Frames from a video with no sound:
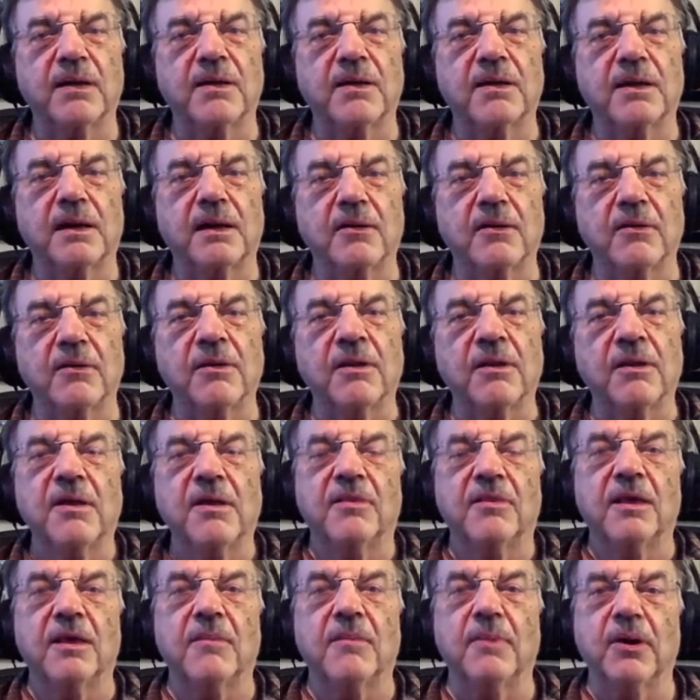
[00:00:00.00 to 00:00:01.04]

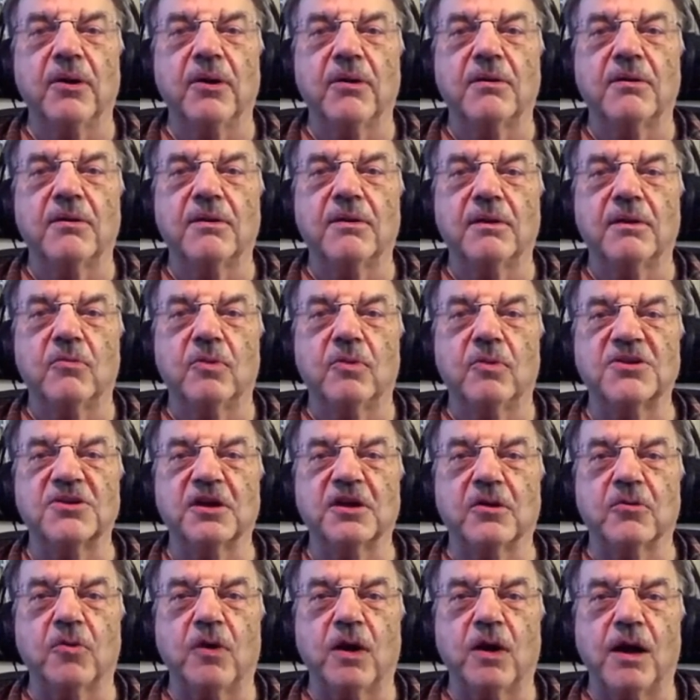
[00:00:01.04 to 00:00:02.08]
The Americans and Russia
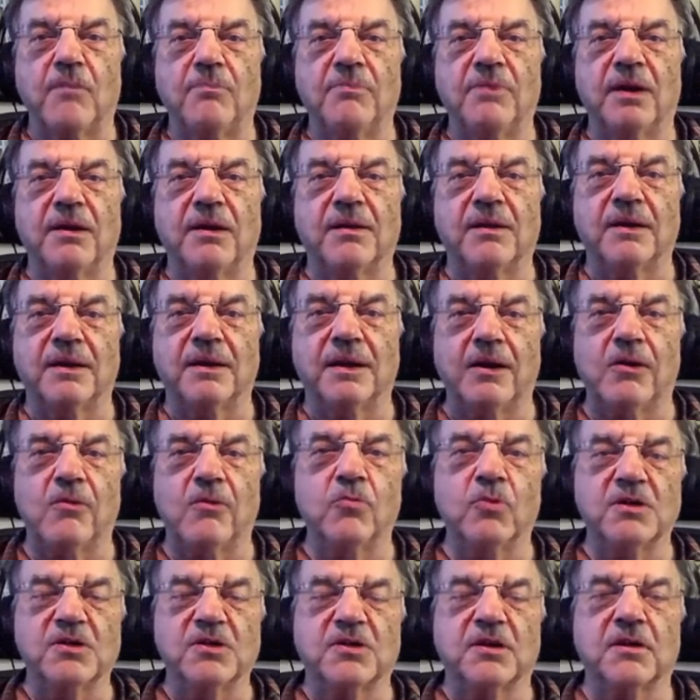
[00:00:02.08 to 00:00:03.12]
grabbed and said, now
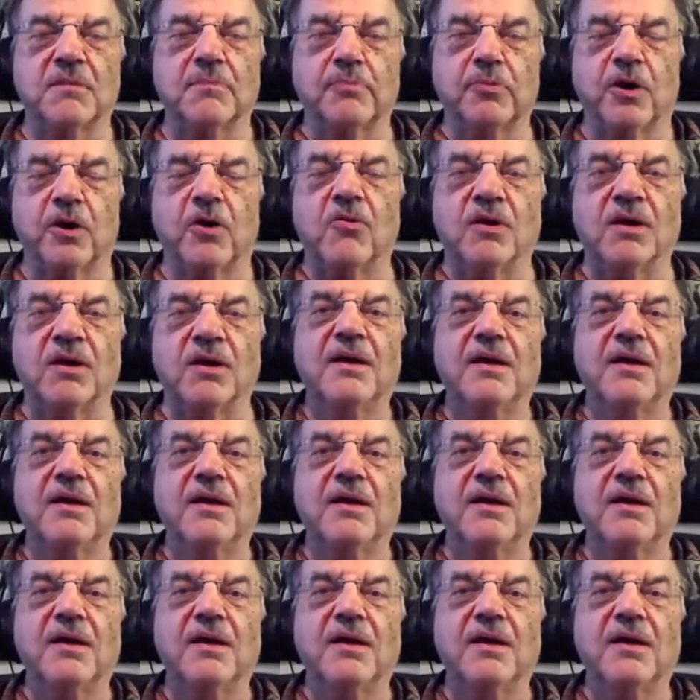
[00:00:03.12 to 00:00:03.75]
Russia's broke.